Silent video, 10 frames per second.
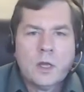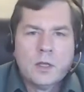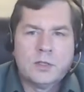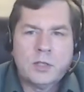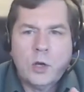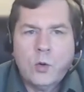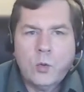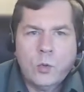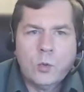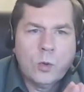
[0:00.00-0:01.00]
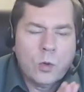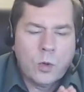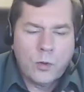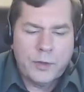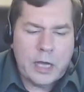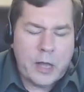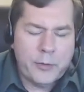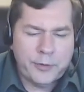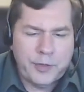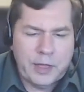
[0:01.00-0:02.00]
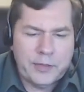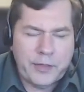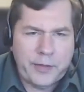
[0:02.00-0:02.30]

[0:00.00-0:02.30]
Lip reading: So the other thing that